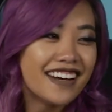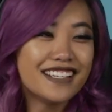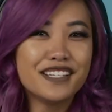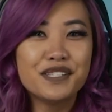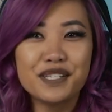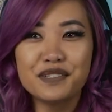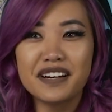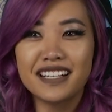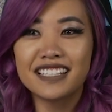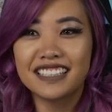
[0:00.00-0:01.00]
I didn't do
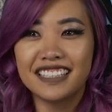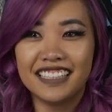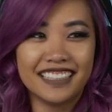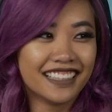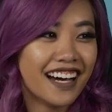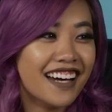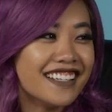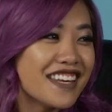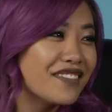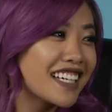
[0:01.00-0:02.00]
anything. I
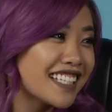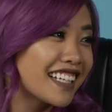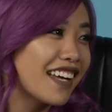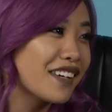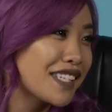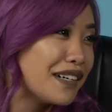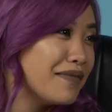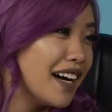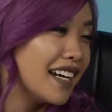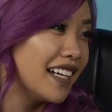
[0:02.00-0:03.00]
didn't even get to kill
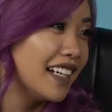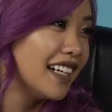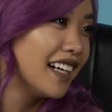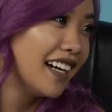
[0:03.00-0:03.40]
somebody.